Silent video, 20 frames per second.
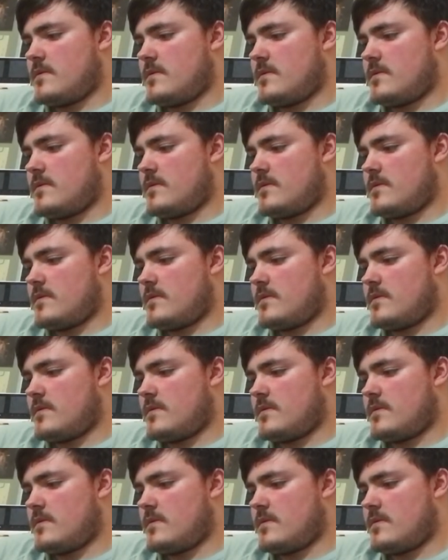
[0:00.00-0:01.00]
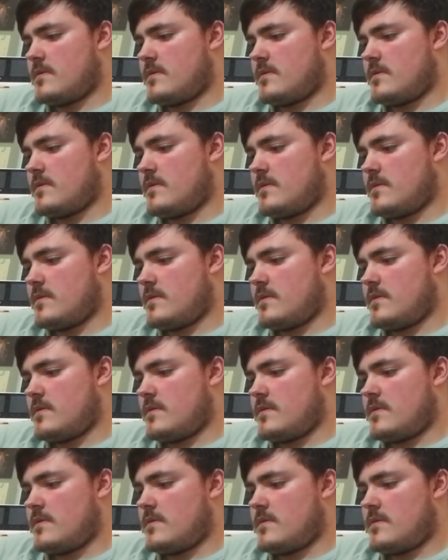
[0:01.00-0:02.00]

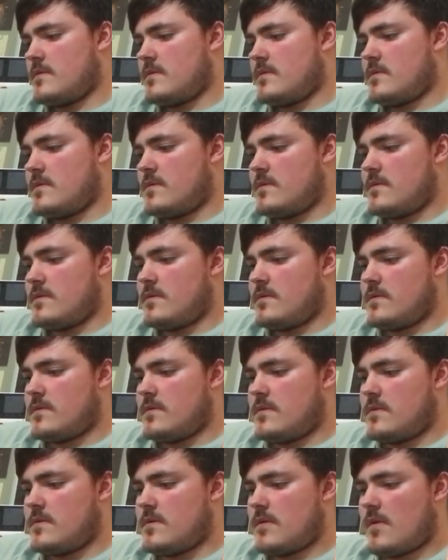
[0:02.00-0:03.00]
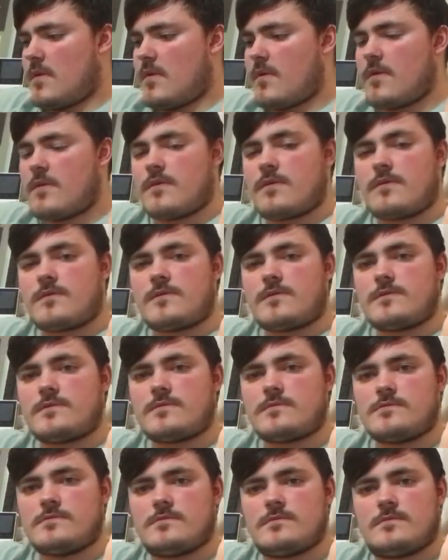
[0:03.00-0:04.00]

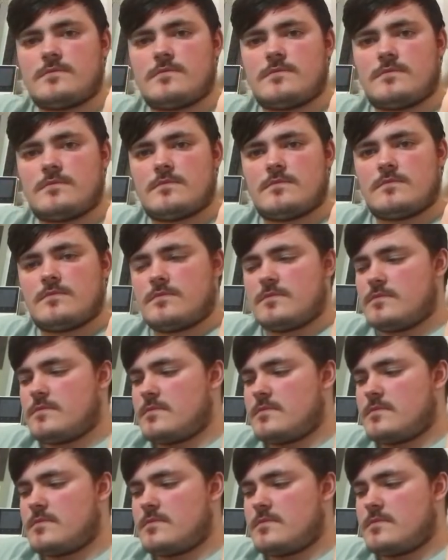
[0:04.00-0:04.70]
No words are spoken by the person on screen.